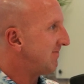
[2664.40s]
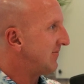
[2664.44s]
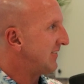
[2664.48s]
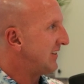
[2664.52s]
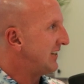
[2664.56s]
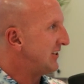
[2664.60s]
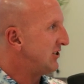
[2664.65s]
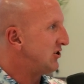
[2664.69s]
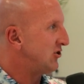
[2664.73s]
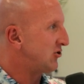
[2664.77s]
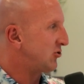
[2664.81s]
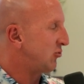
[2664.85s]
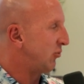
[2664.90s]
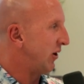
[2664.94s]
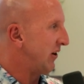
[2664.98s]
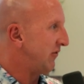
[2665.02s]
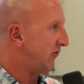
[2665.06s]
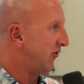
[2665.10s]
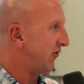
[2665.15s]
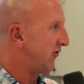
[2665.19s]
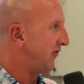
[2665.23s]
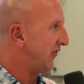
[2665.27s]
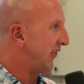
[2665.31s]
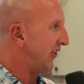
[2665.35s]
Just grateful
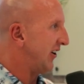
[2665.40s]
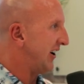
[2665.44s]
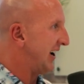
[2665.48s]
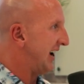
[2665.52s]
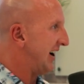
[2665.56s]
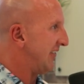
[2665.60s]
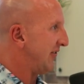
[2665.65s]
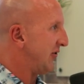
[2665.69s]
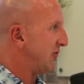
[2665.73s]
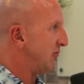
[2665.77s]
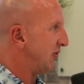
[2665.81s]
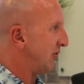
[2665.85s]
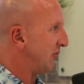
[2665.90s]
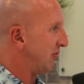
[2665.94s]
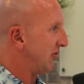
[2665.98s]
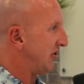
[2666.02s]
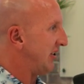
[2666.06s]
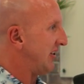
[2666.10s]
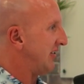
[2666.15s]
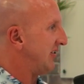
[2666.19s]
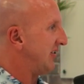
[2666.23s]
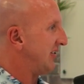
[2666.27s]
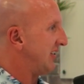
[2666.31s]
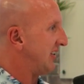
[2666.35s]
for everyone
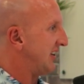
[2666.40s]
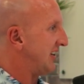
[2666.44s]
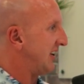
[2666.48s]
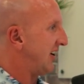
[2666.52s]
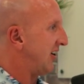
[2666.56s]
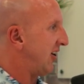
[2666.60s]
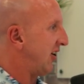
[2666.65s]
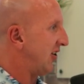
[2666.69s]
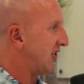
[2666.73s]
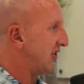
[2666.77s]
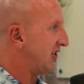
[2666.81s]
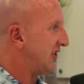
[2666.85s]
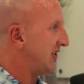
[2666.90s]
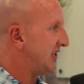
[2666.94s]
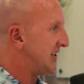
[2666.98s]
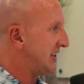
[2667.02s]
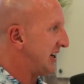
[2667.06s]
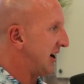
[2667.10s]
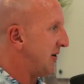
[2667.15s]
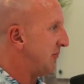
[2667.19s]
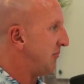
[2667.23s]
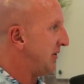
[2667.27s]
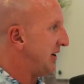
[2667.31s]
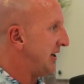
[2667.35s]
within our
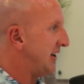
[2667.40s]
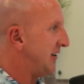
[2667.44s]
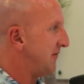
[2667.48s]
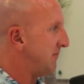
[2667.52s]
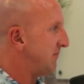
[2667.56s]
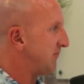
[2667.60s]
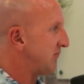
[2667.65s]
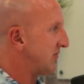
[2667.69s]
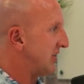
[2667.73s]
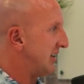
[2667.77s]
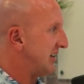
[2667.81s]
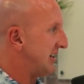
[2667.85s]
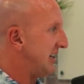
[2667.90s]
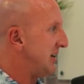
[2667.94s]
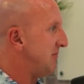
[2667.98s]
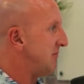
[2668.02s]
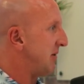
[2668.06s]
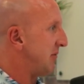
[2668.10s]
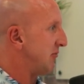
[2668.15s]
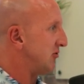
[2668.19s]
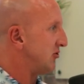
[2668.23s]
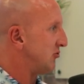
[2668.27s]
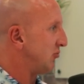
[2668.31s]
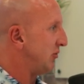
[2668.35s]
company, the team
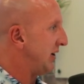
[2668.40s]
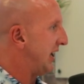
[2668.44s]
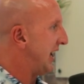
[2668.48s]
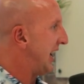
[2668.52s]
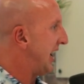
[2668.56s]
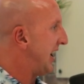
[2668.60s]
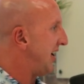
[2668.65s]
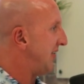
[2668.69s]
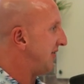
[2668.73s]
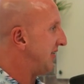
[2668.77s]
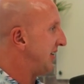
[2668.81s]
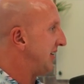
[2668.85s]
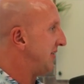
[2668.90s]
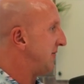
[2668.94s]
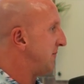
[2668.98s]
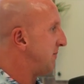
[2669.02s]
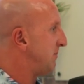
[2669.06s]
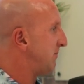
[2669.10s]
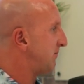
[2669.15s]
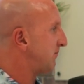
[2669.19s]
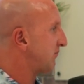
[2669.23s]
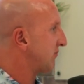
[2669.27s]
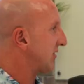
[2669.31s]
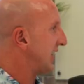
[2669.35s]
members we have, and
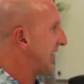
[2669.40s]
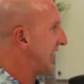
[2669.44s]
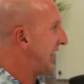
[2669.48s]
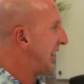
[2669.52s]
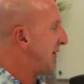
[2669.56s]
how